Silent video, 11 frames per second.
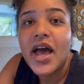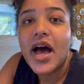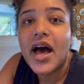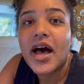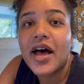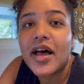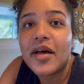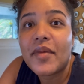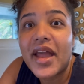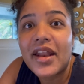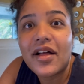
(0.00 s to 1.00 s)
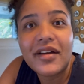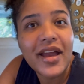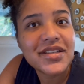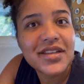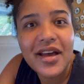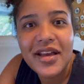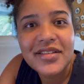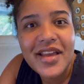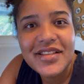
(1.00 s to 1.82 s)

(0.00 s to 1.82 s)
and I'll catch you guys next